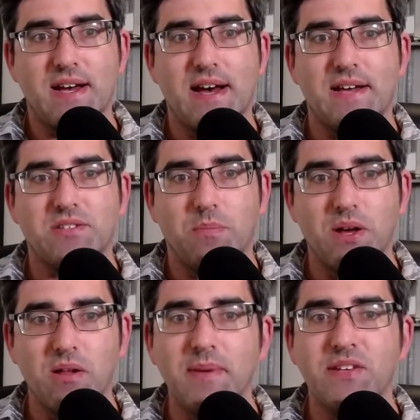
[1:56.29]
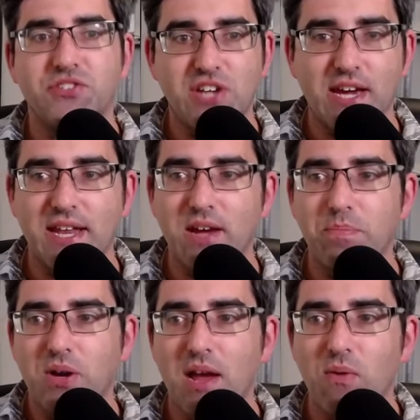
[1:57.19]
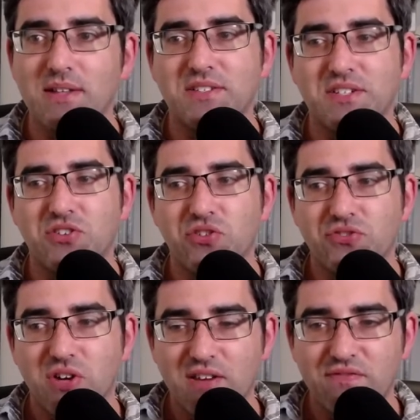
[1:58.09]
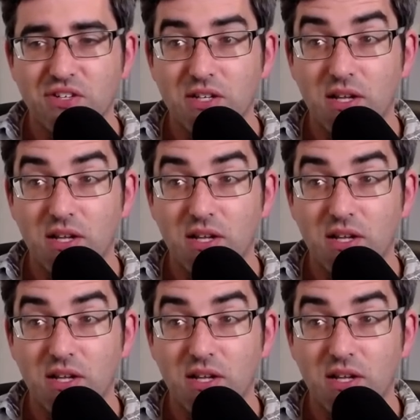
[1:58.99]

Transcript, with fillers: Uh, so by all means, check it out. But I wanted to tr try fill